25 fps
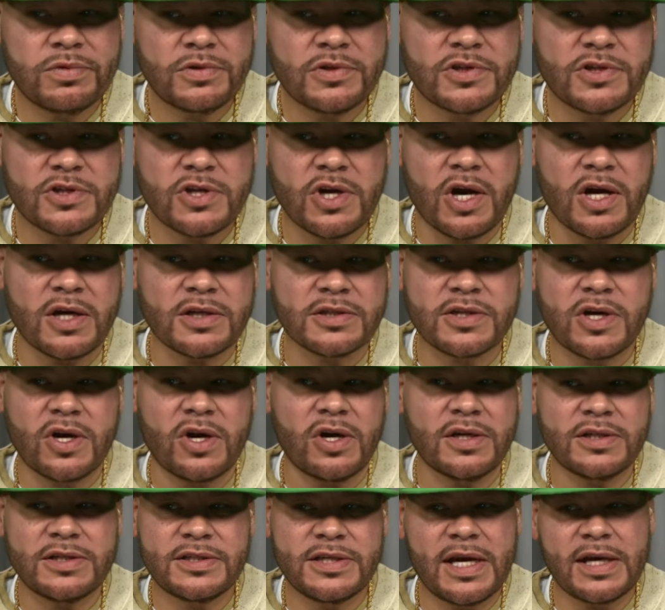STARZ
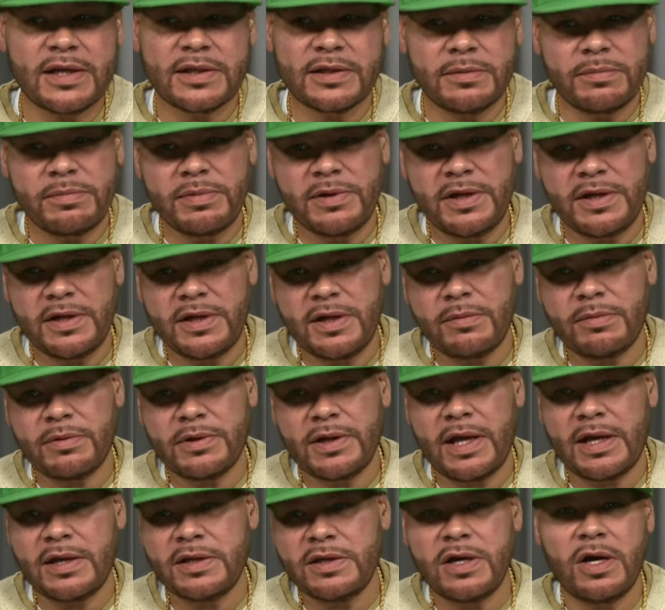contacted me and they
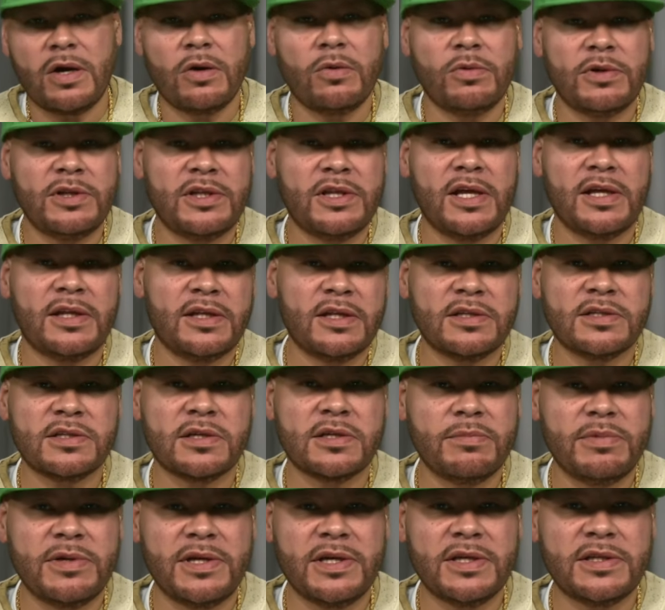were like, yo, we think this
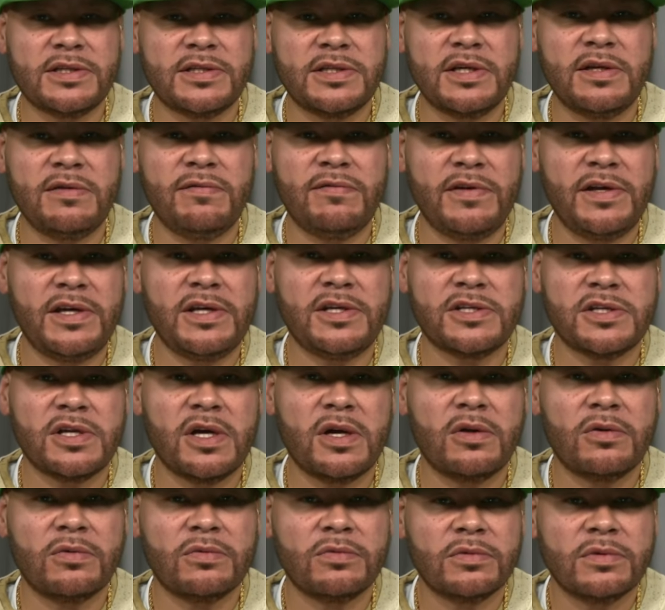could be a TV
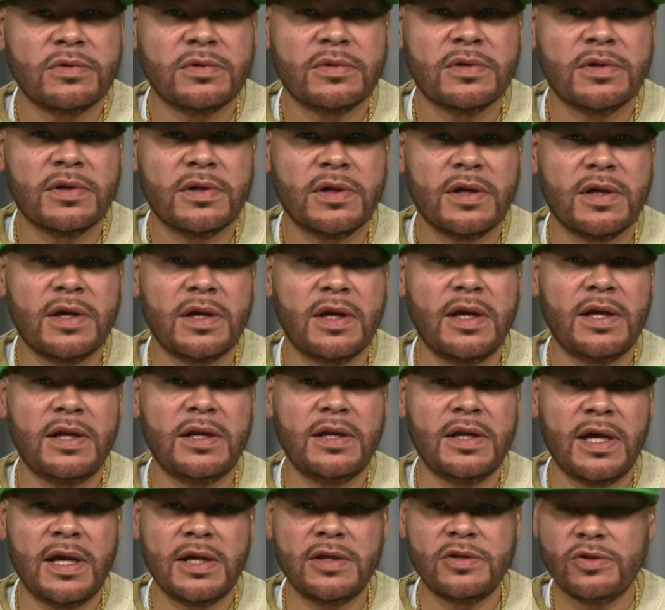show.
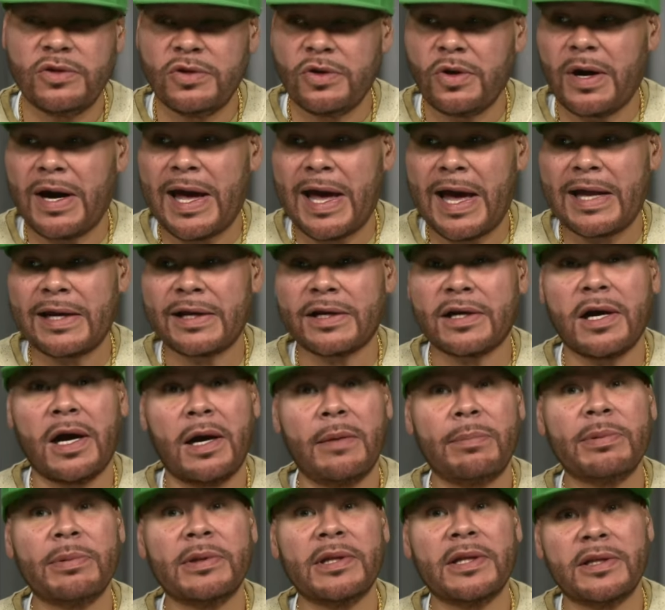And and you know, I had a
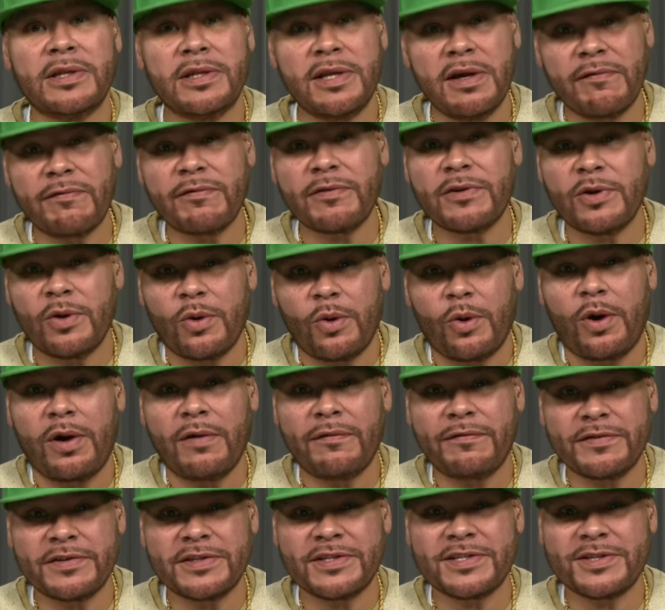couple of different
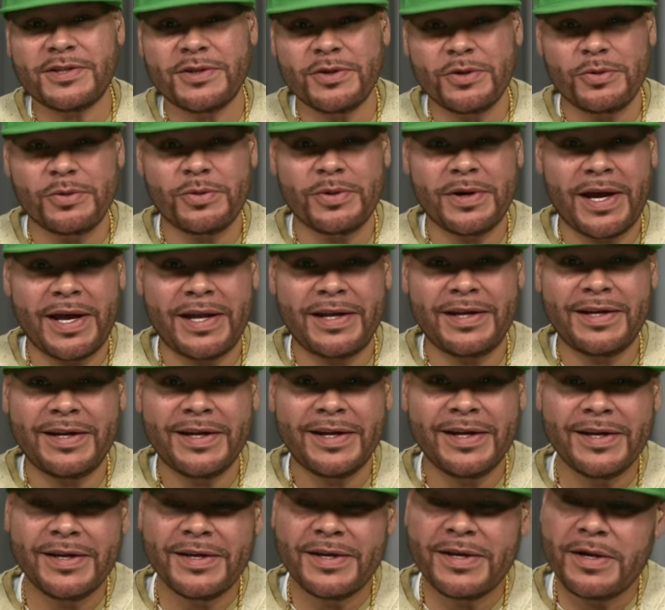offers too. And
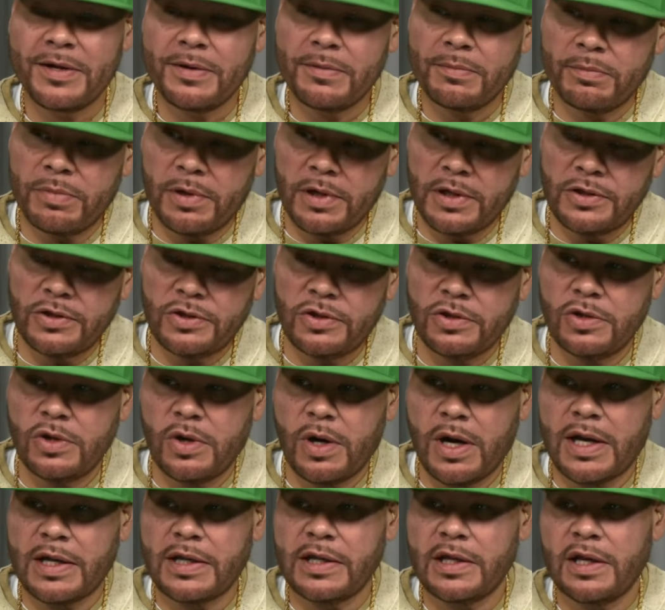but you
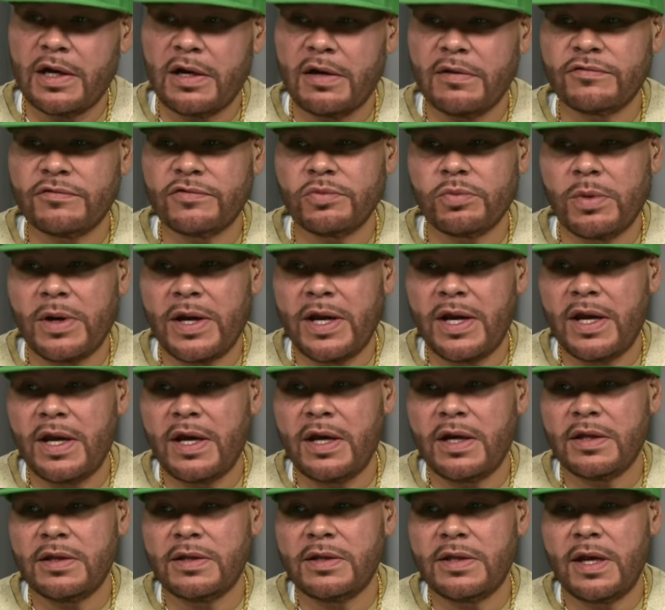know, I loved
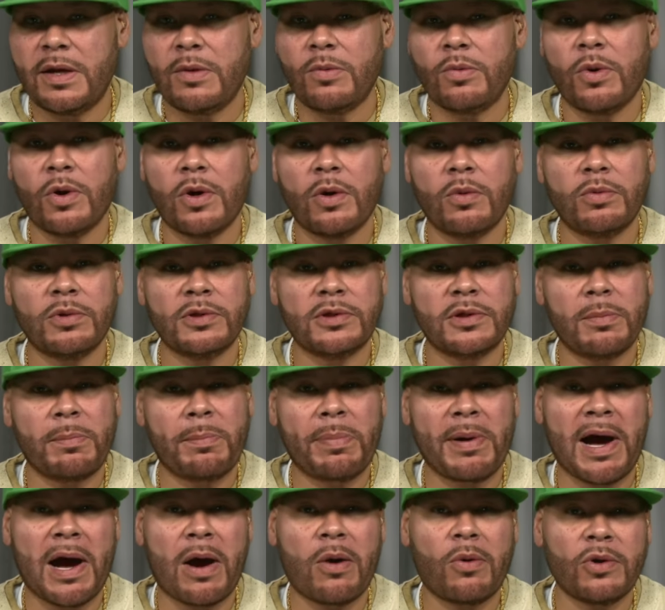where they were with the
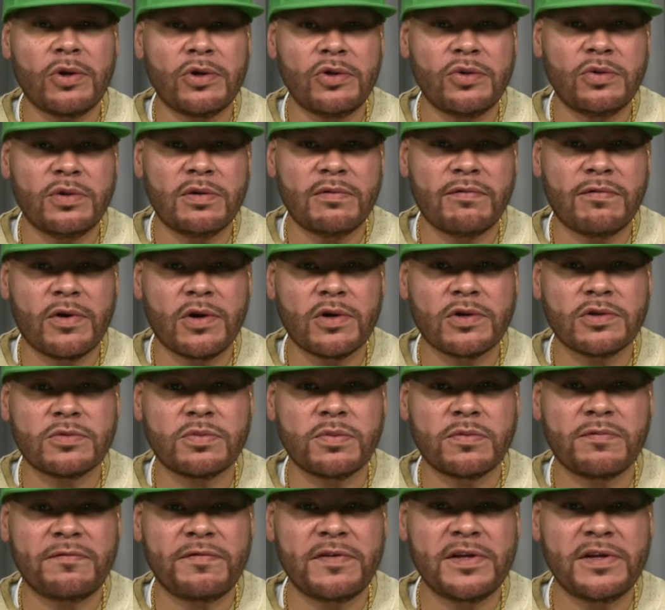power universe with